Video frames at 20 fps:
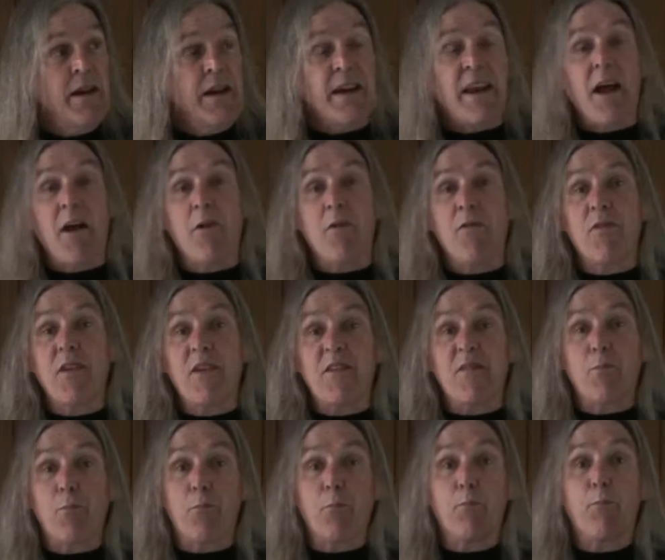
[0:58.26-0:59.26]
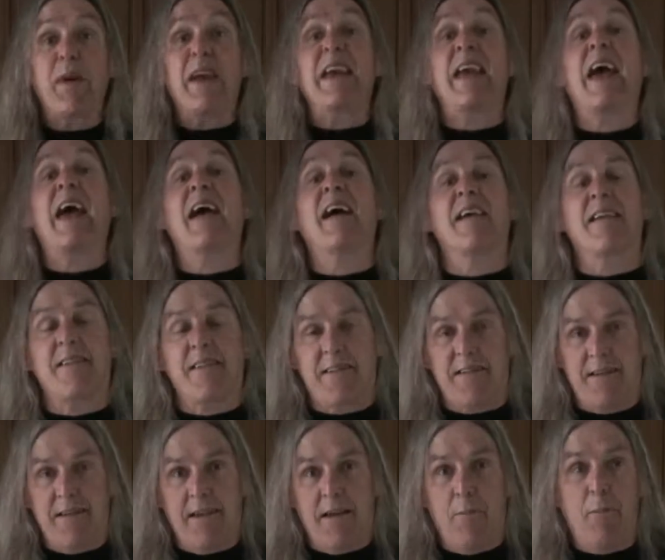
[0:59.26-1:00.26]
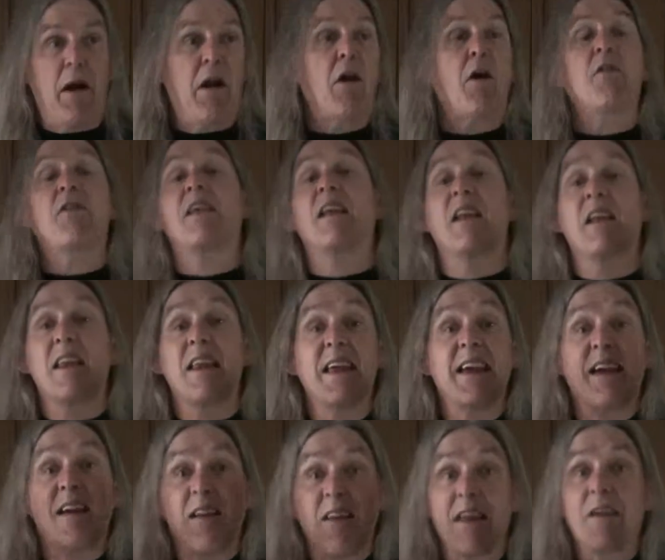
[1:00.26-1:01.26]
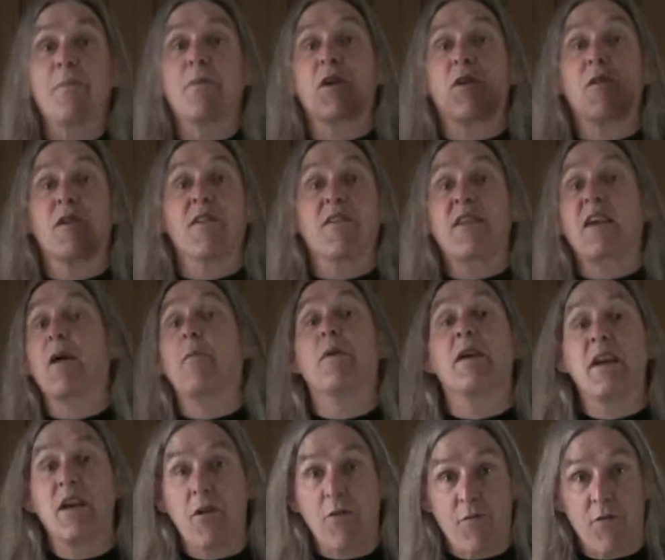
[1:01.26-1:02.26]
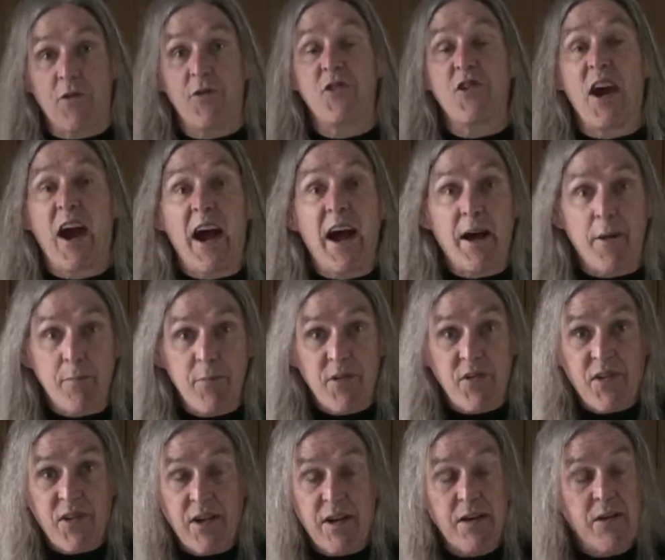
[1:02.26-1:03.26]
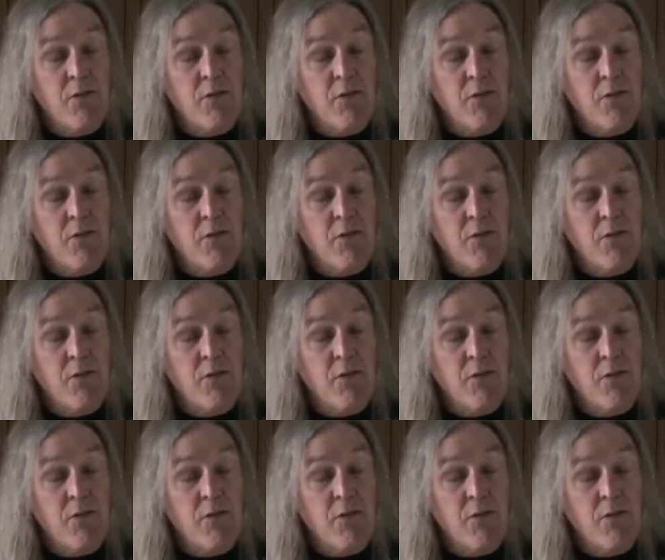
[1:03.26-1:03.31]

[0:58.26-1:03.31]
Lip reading: Now, this BS about all the illegal immigrants coming here for jobs.